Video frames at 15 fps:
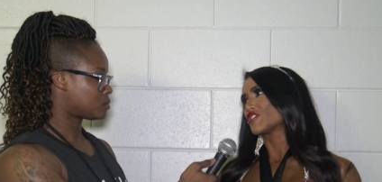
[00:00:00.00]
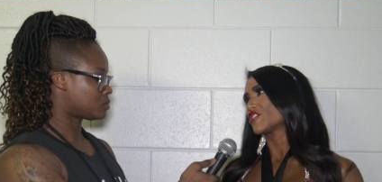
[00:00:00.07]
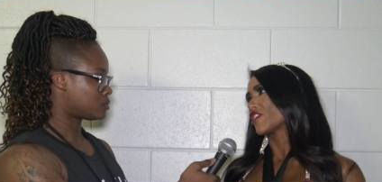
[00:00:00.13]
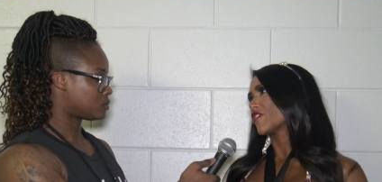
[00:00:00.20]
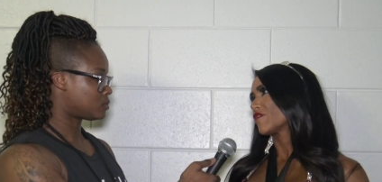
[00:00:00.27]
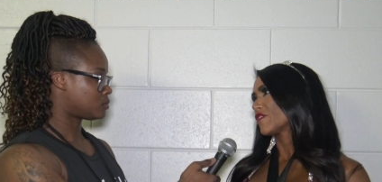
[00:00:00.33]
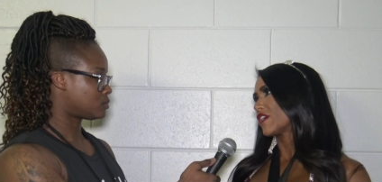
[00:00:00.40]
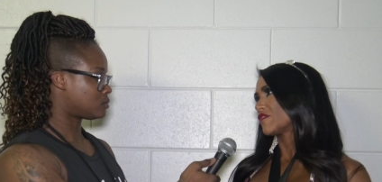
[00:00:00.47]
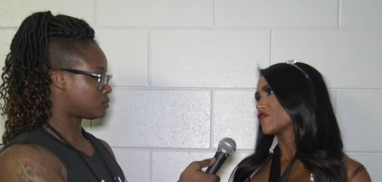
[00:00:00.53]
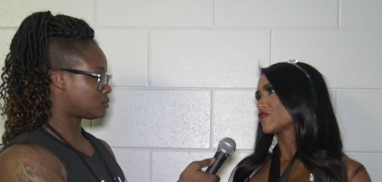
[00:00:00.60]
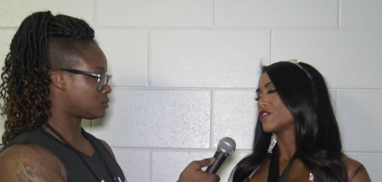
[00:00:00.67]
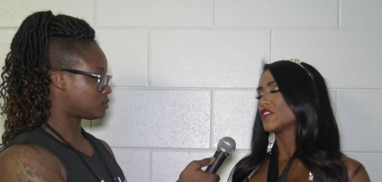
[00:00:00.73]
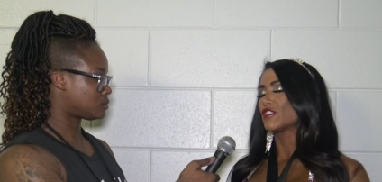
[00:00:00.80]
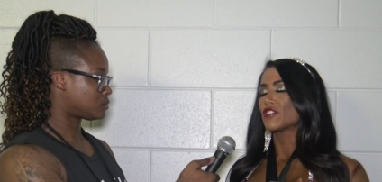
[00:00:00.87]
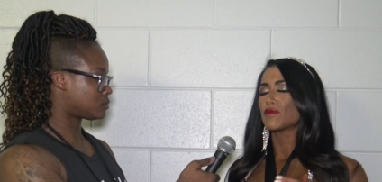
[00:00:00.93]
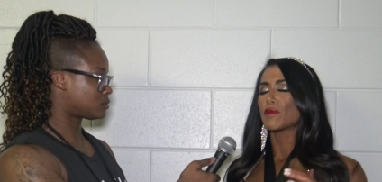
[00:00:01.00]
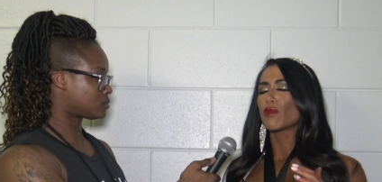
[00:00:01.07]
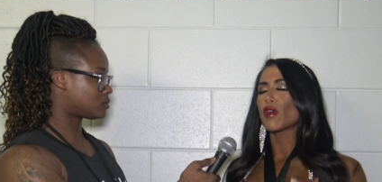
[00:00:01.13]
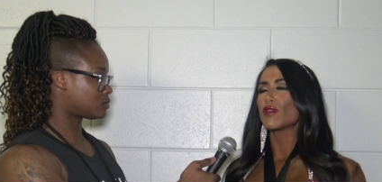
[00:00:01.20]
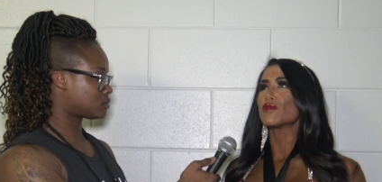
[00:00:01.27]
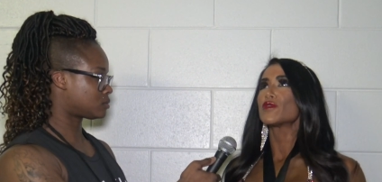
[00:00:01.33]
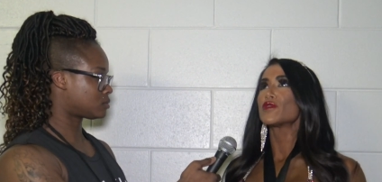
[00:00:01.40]
Speaker 1: show. They've treated the
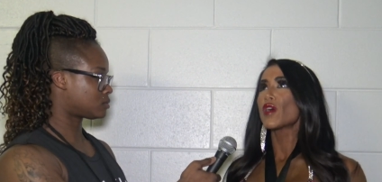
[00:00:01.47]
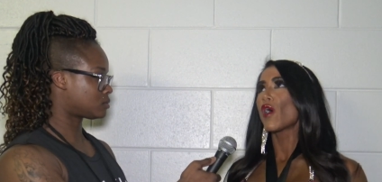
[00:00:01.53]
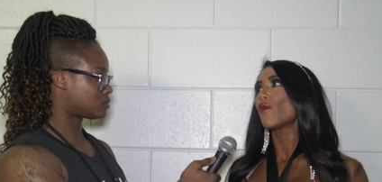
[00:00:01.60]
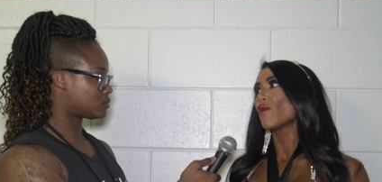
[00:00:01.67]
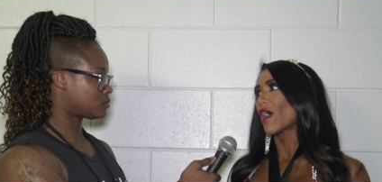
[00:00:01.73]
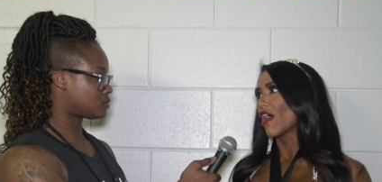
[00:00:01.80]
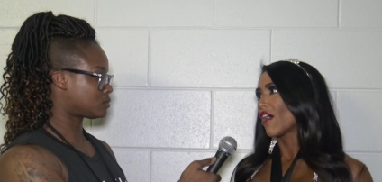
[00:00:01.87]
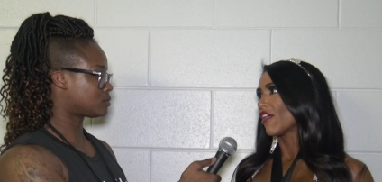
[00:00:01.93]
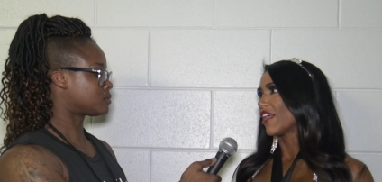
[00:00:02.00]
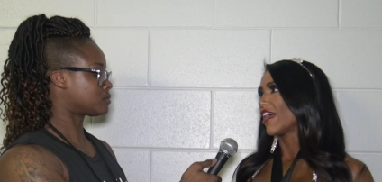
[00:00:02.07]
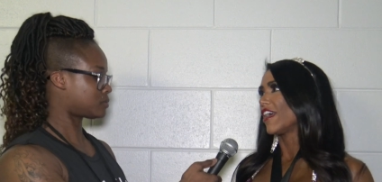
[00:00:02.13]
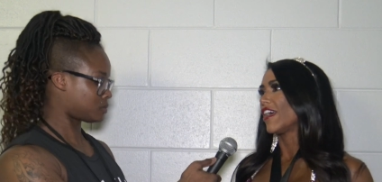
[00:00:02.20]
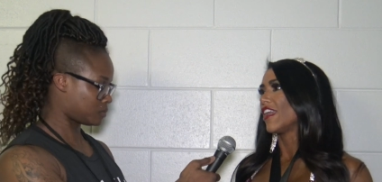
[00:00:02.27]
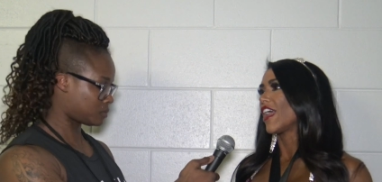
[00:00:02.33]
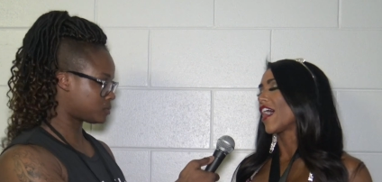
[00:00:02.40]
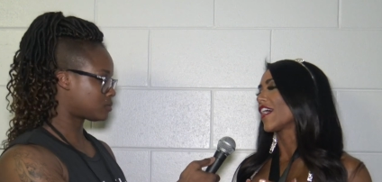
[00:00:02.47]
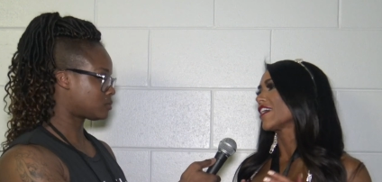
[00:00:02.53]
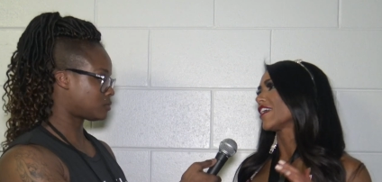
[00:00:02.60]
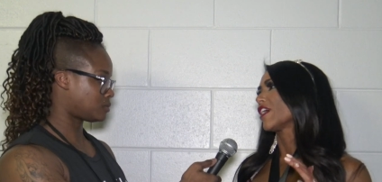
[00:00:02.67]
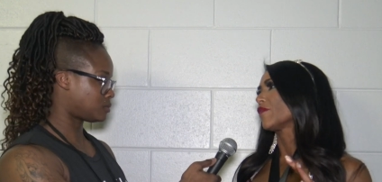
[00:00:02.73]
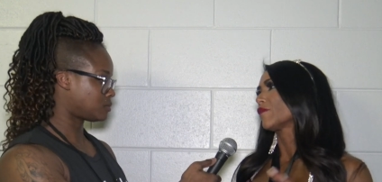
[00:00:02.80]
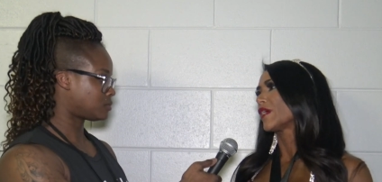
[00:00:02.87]
pros so well, and I
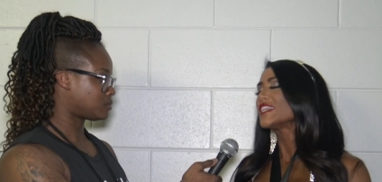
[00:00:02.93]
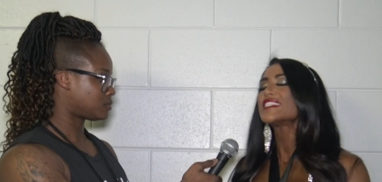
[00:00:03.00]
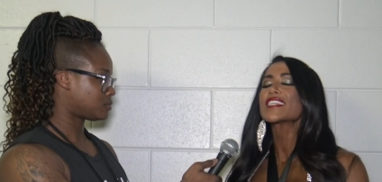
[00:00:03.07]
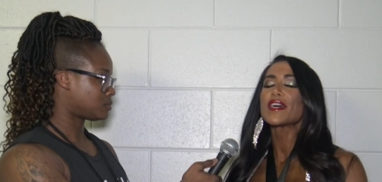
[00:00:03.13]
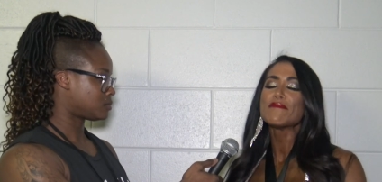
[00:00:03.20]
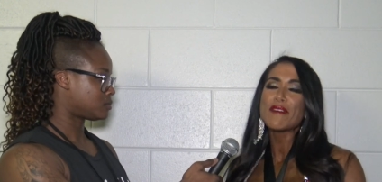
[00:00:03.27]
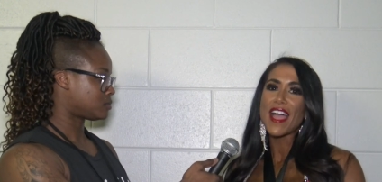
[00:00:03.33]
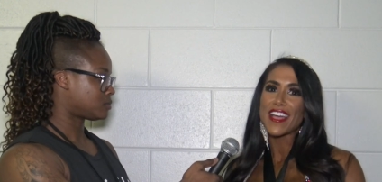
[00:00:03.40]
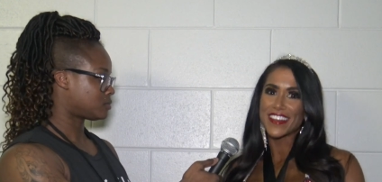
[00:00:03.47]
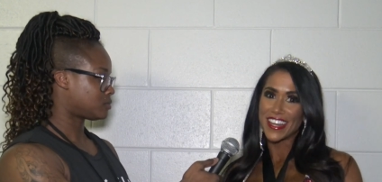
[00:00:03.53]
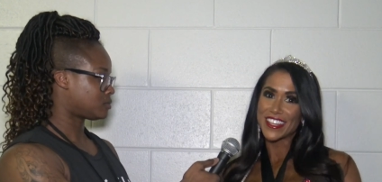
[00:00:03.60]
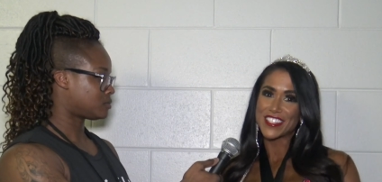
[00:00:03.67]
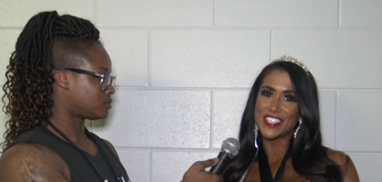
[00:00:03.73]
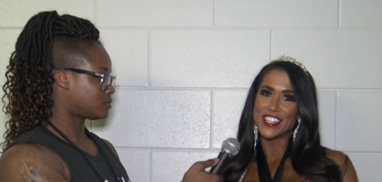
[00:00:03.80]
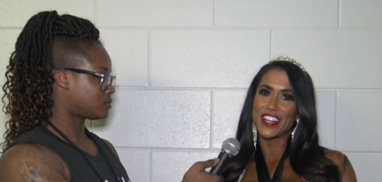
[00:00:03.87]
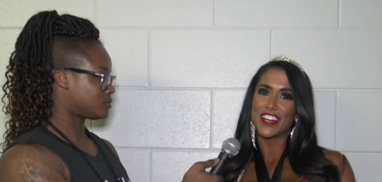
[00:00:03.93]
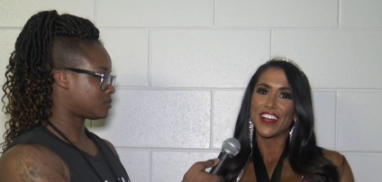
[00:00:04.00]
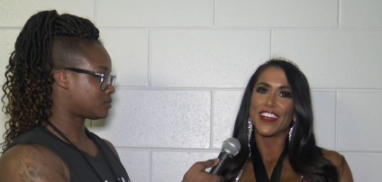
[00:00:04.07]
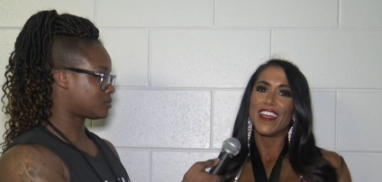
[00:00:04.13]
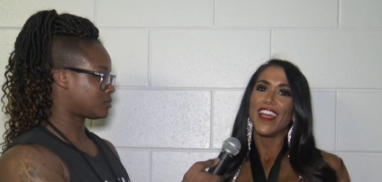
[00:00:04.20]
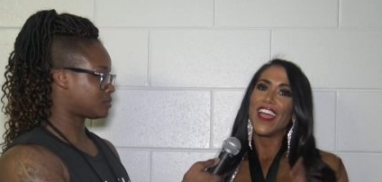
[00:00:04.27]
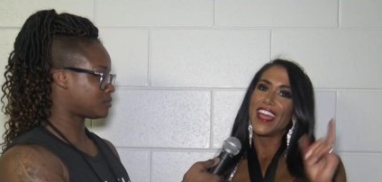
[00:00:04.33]
cannot wait to come back next year
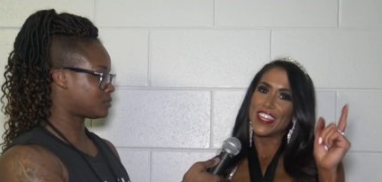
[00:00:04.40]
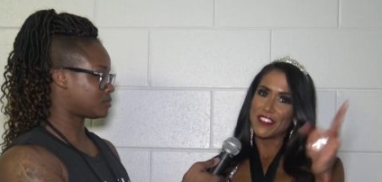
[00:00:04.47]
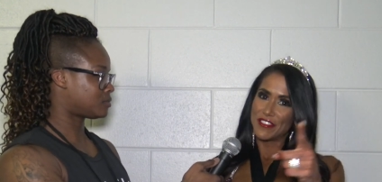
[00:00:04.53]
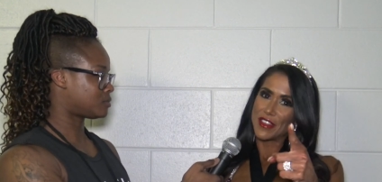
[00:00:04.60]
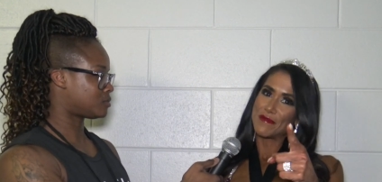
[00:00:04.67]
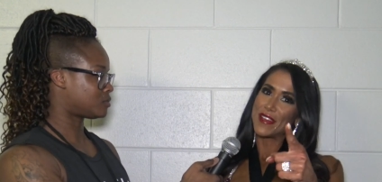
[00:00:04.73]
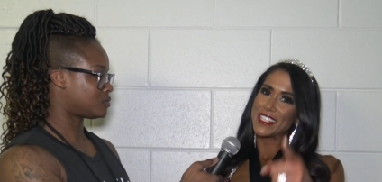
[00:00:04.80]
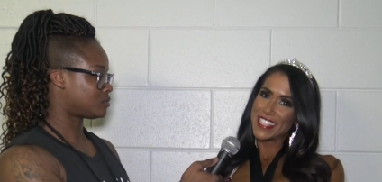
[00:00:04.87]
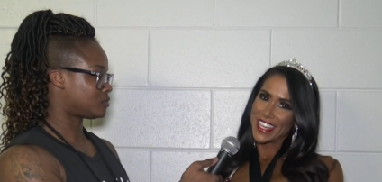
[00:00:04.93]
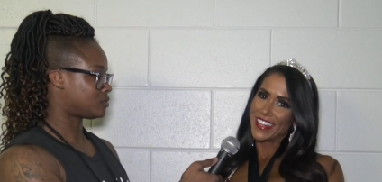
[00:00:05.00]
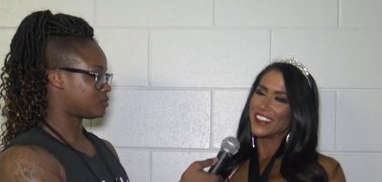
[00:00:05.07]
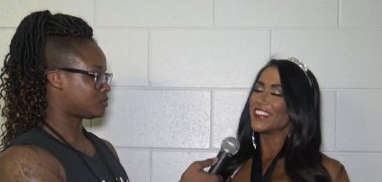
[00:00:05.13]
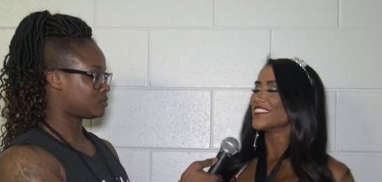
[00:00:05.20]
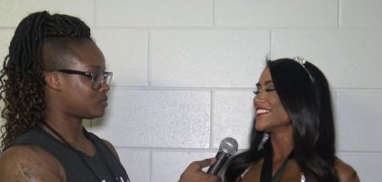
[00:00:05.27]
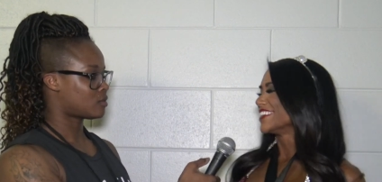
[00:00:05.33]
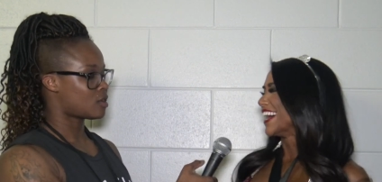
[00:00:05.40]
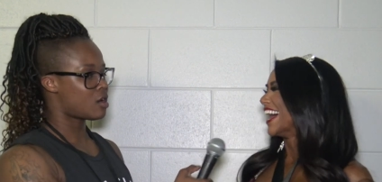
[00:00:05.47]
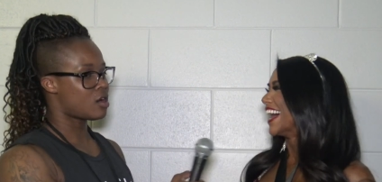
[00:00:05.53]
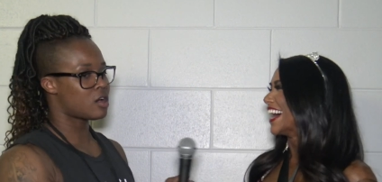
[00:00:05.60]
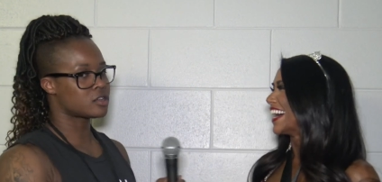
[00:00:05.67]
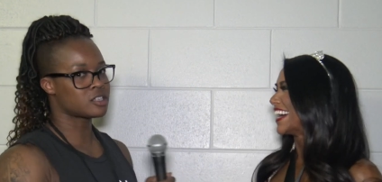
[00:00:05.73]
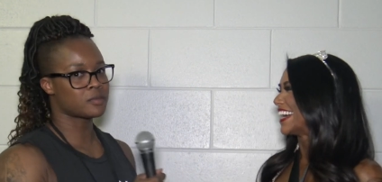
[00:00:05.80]
and defend my title.
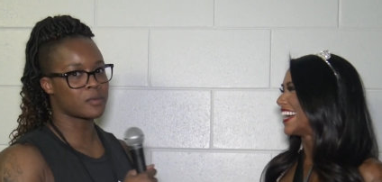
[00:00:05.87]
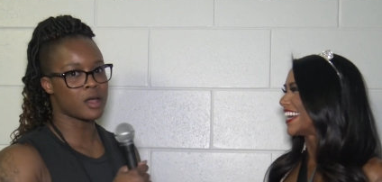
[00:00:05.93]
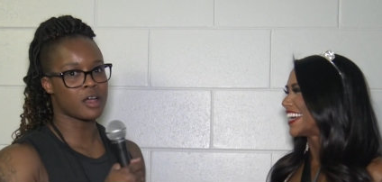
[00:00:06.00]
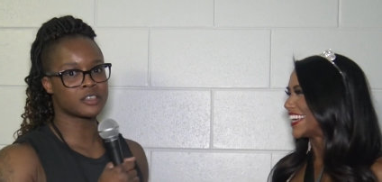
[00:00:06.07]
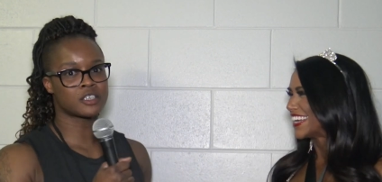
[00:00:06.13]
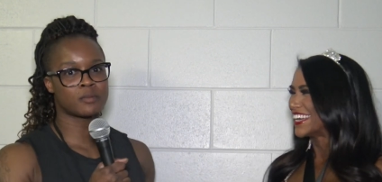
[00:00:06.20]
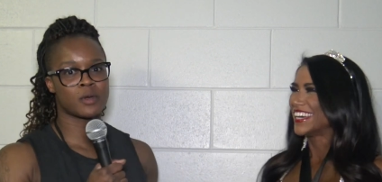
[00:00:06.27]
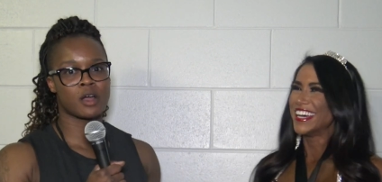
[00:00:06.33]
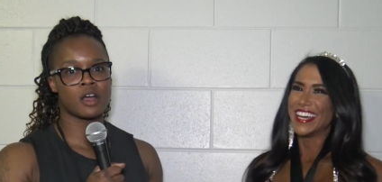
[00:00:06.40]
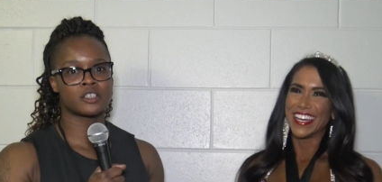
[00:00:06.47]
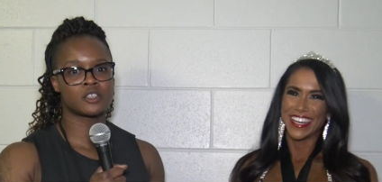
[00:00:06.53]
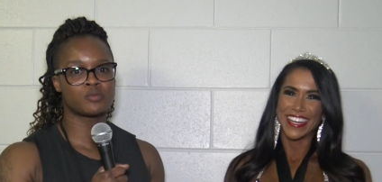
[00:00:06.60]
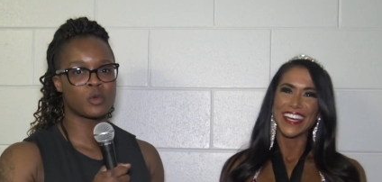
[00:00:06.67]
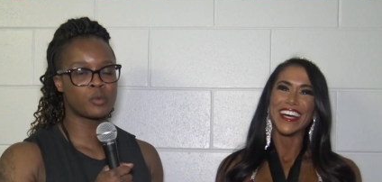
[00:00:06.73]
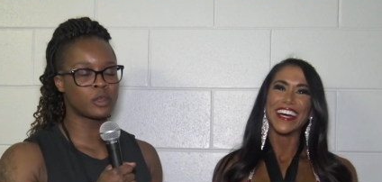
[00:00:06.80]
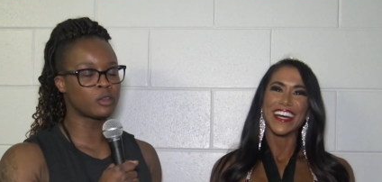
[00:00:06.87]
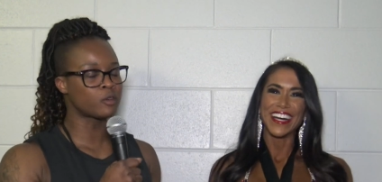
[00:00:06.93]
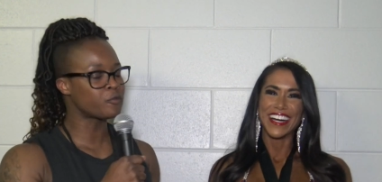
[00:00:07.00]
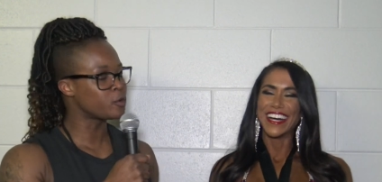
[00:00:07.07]
Speaker 2: awesome, awesome, awesome. Well, we look